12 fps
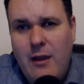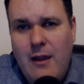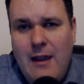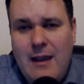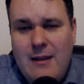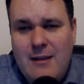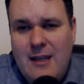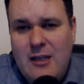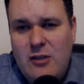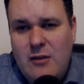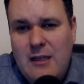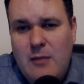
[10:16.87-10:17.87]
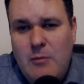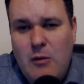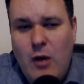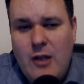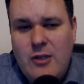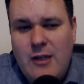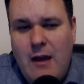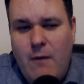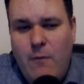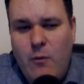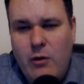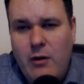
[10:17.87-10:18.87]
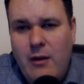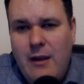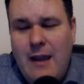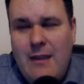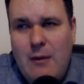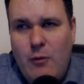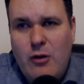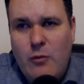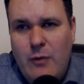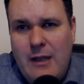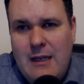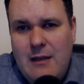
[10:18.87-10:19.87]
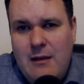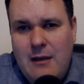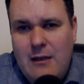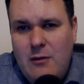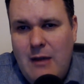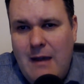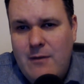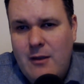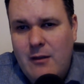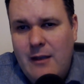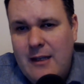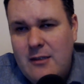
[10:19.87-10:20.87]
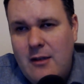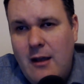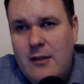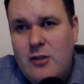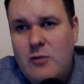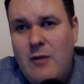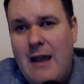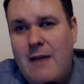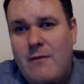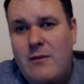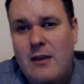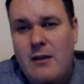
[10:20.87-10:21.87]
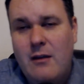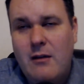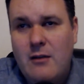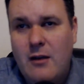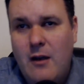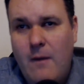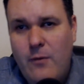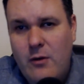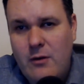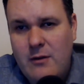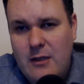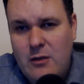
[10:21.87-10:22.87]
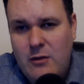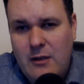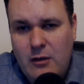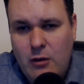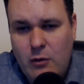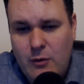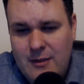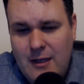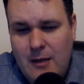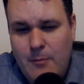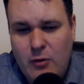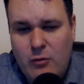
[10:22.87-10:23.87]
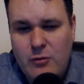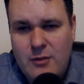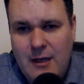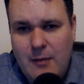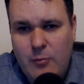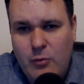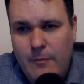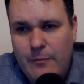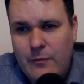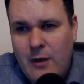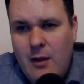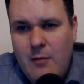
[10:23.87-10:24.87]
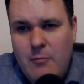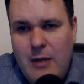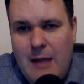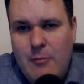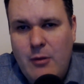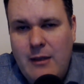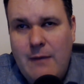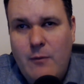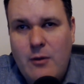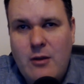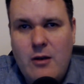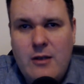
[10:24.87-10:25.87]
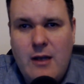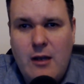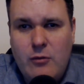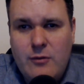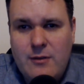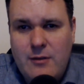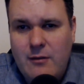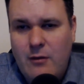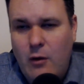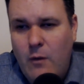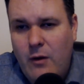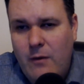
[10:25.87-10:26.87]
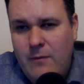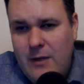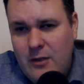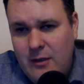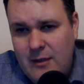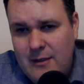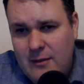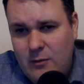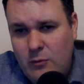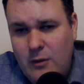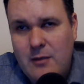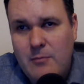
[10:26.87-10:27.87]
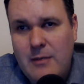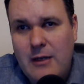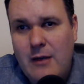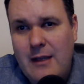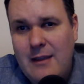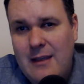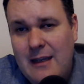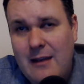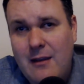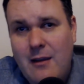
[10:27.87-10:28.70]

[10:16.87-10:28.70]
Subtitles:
and the things you need to be watching out for. And then when you're ready and you have the Linux knowledge, you have the comfort, then you can go and set up your own stake pool. But I believe with Cardano's overall vision, this is going to be a great thing.